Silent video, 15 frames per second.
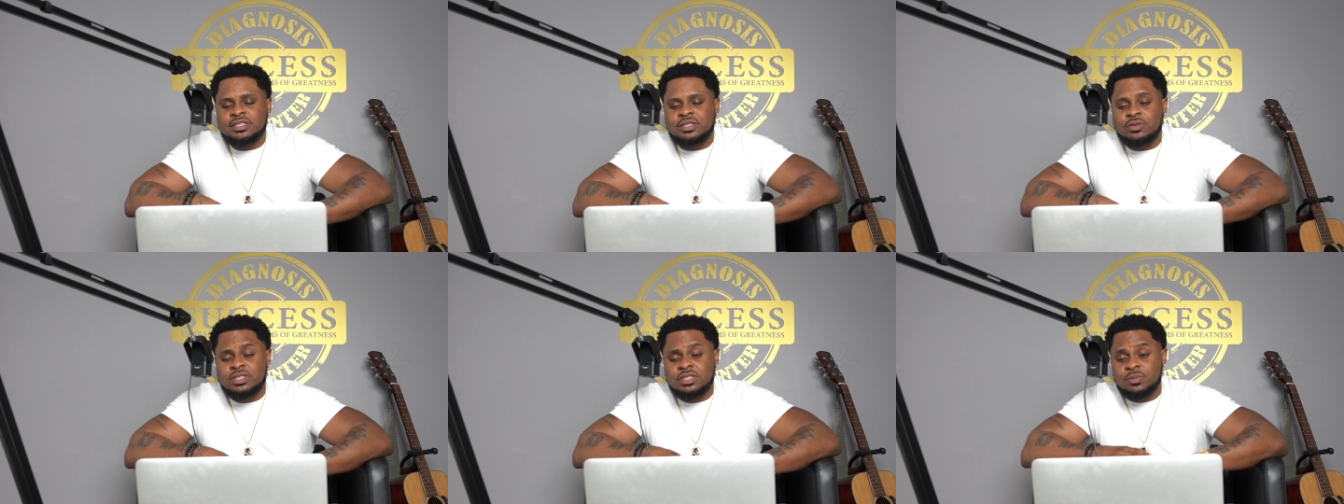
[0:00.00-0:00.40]

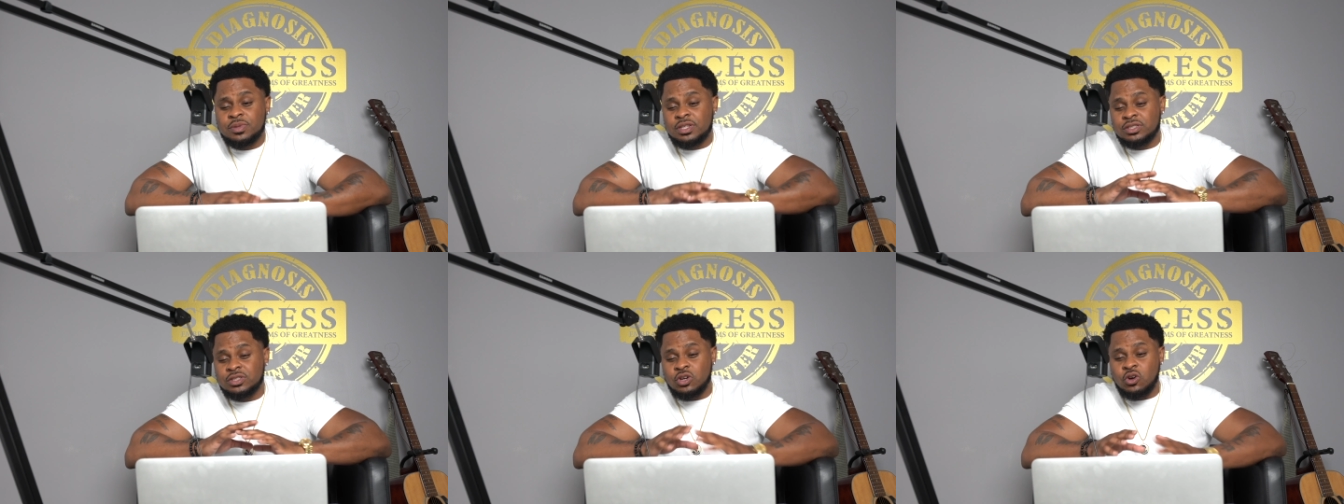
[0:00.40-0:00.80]
So this has
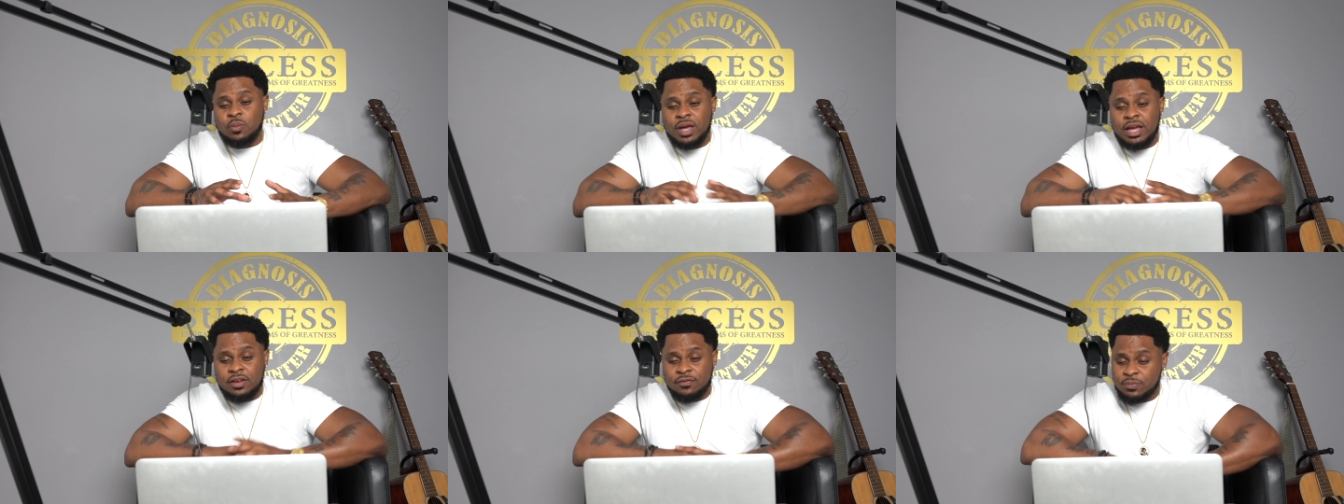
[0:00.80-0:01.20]
been a dope
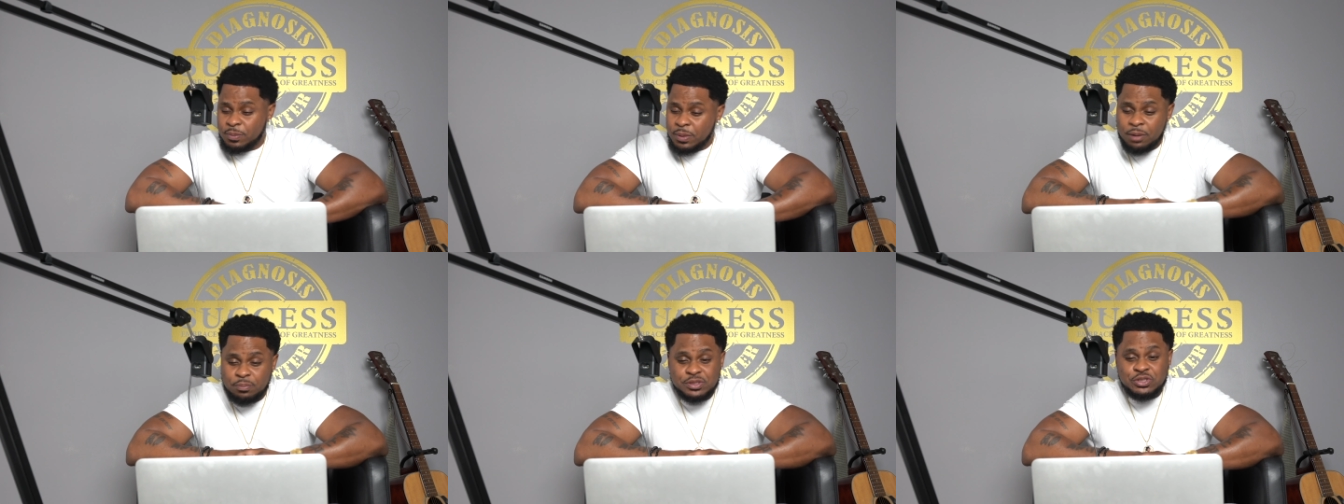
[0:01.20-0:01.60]

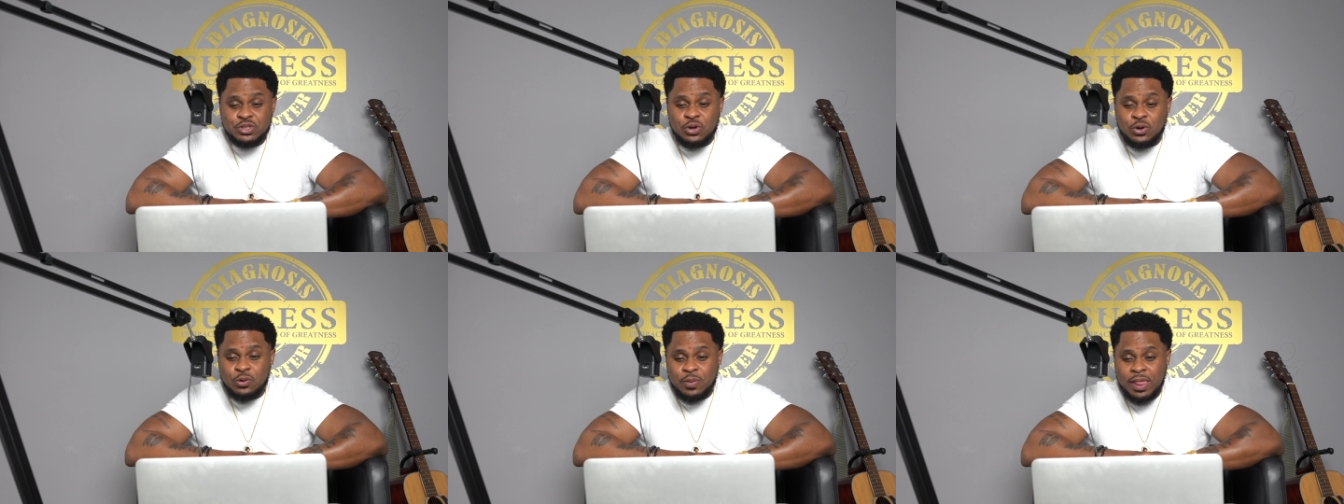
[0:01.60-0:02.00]

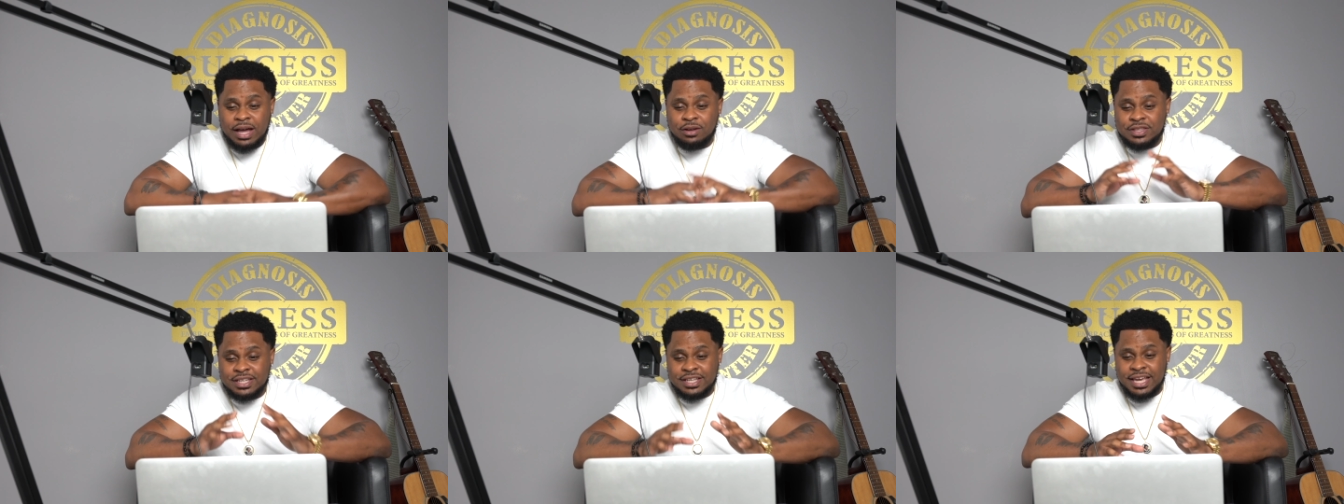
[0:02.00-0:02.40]
episode
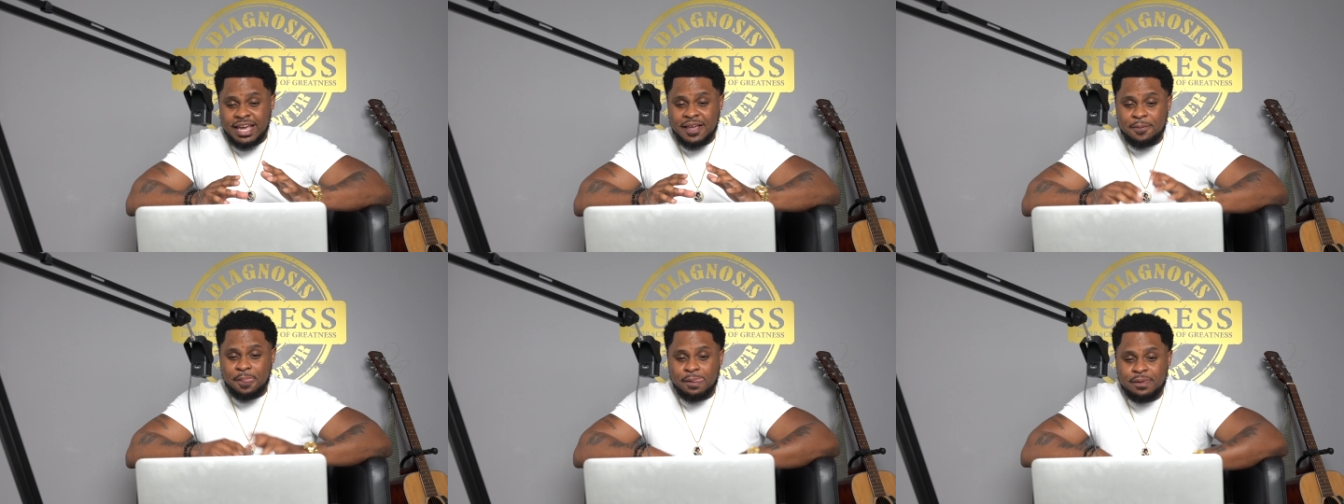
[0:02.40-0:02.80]
out the
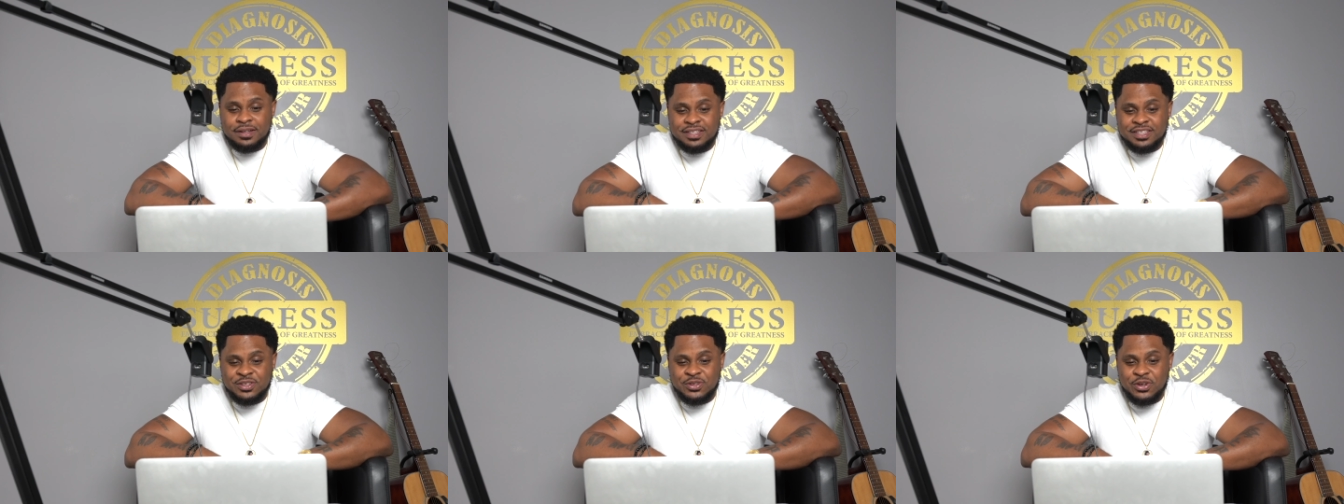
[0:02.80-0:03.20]
gate,
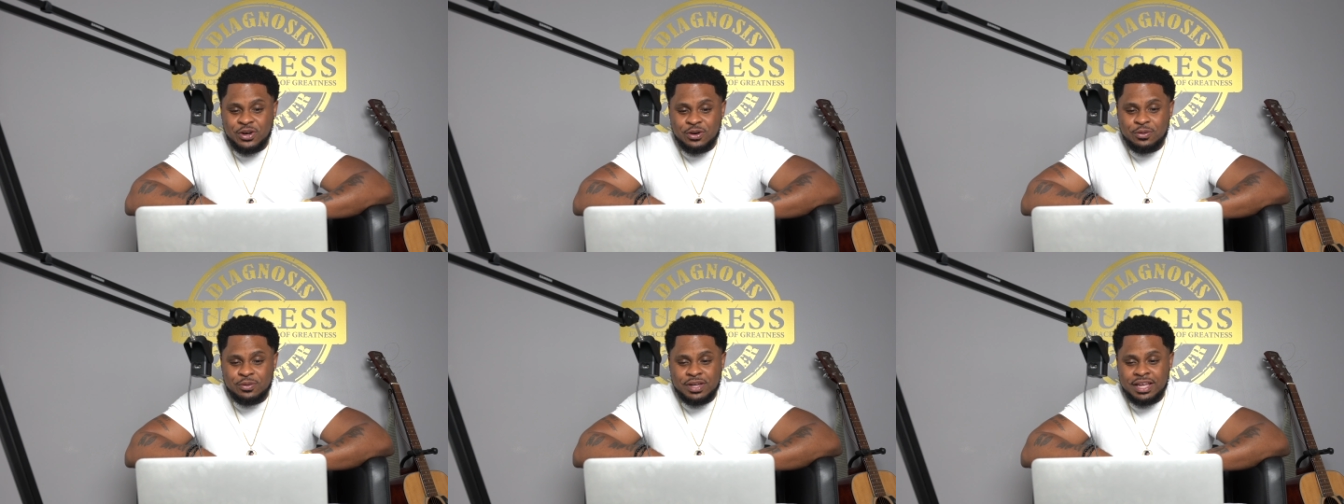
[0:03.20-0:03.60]
you
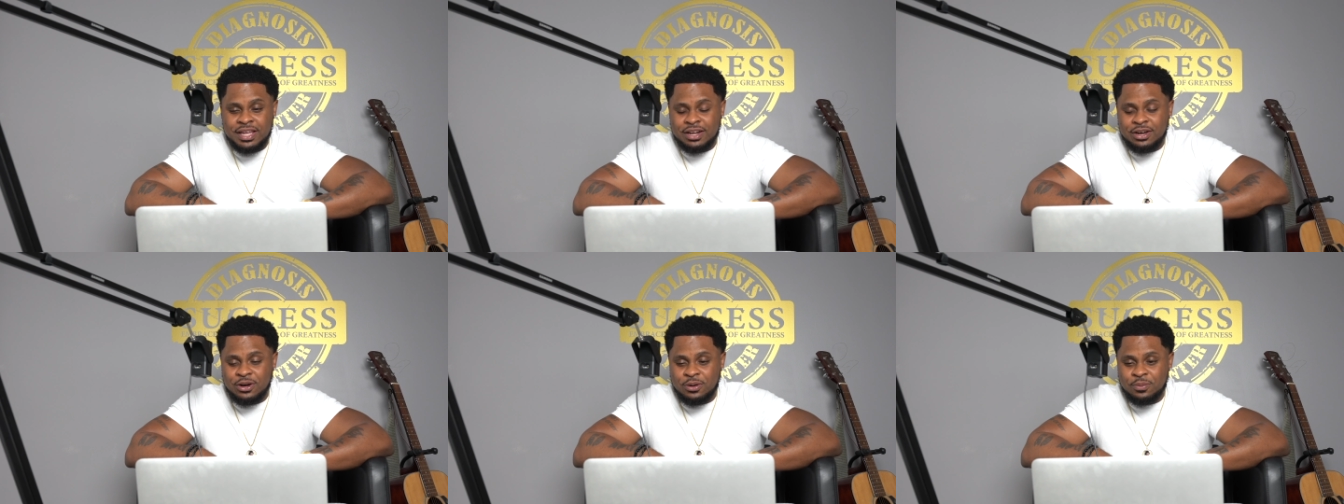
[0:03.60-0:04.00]
know,
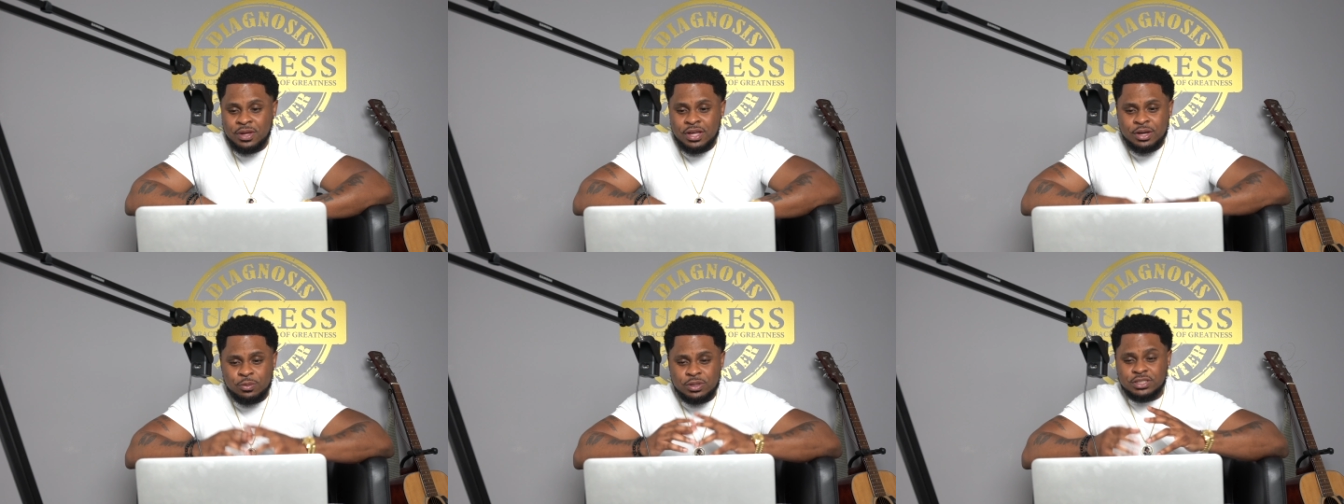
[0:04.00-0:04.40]
and
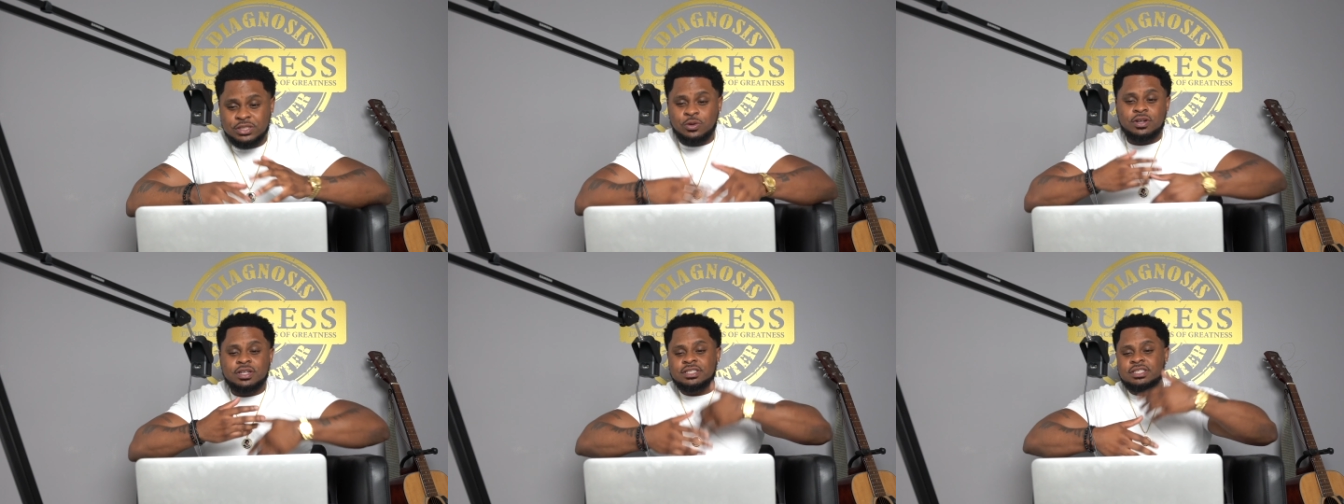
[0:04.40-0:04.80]
we're just
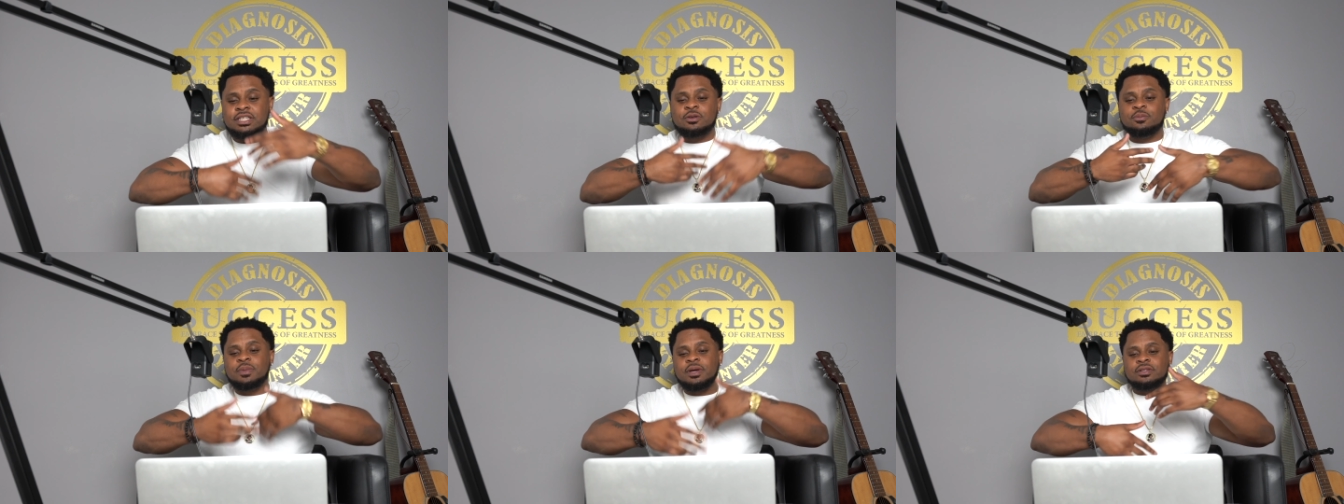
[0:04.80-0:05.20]
going to
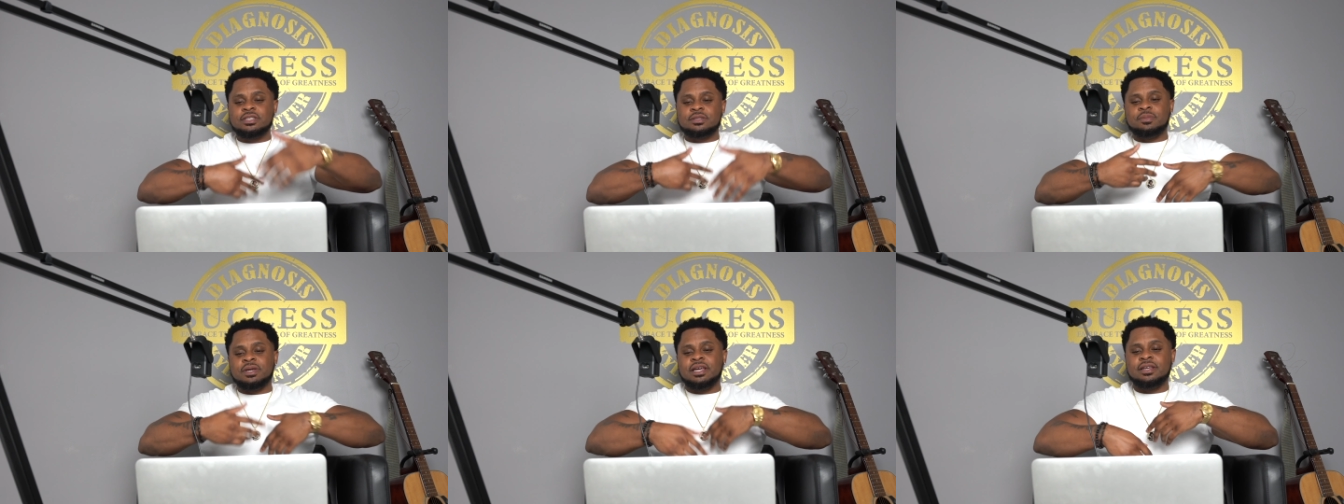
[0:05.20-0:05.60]
continue
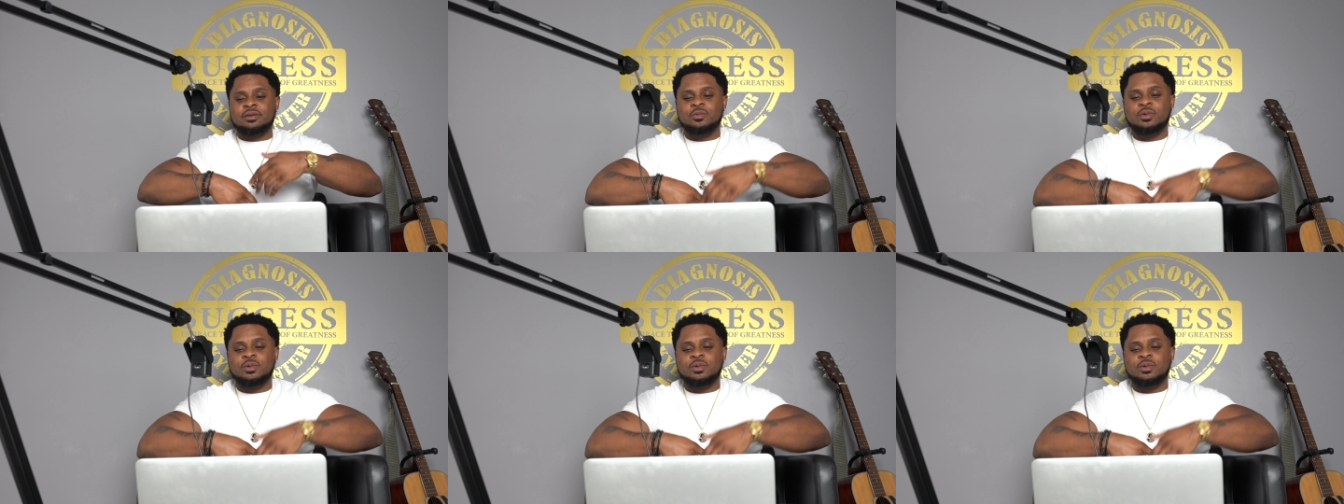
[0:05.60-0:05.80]
building, man.